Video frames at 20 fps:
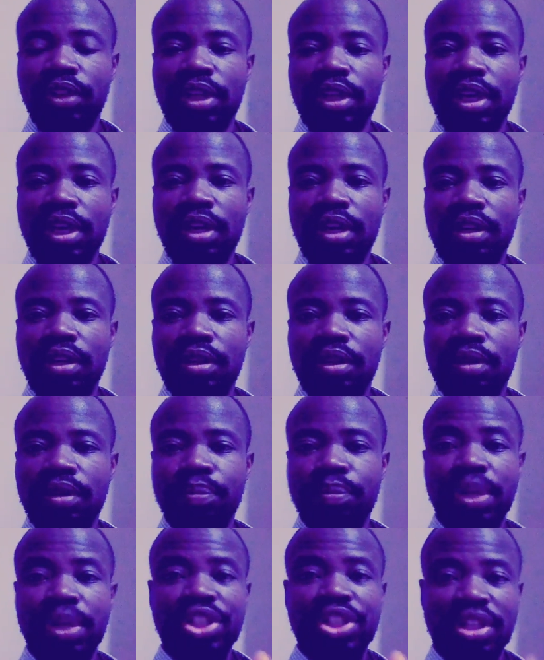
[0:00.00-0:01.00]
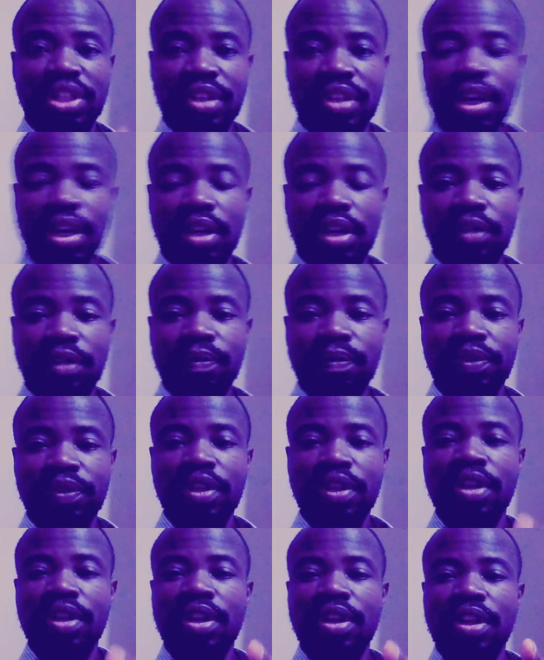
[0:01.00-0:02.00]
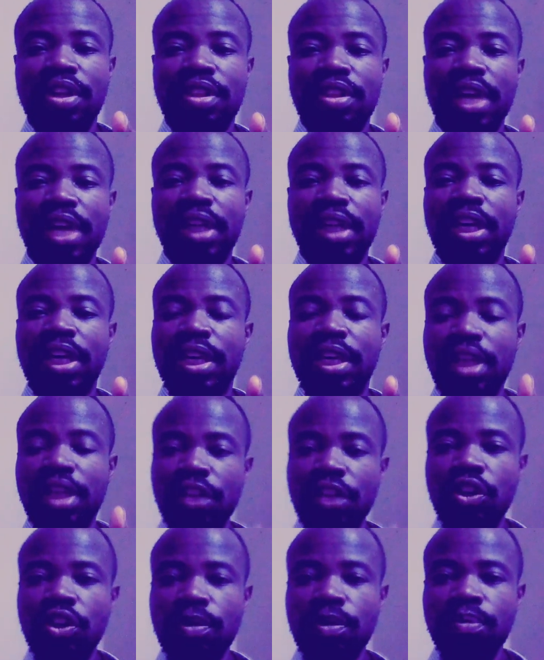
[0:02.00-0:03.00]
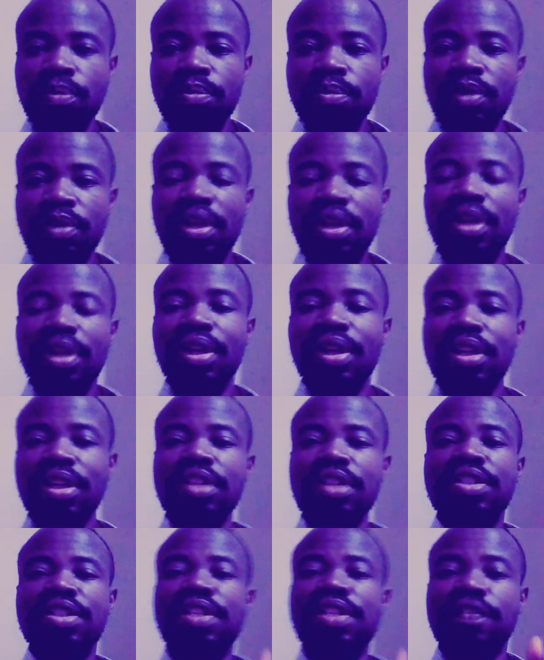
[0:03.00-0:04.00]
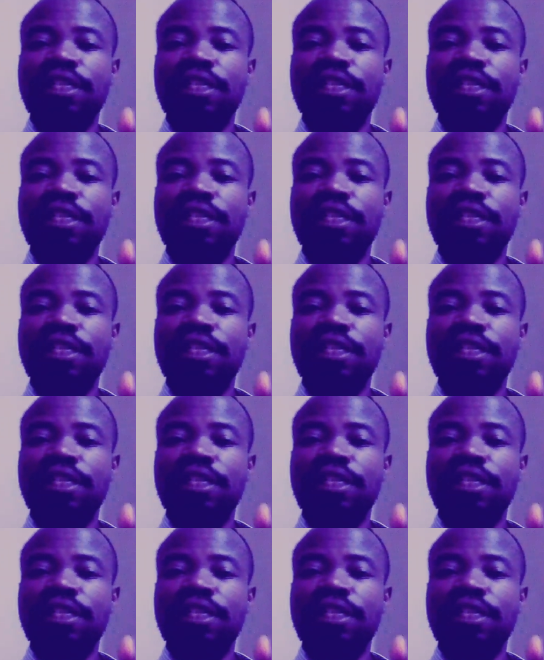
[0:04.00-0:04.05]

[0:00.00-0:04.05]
okay, Belshazzar, thy kingdom is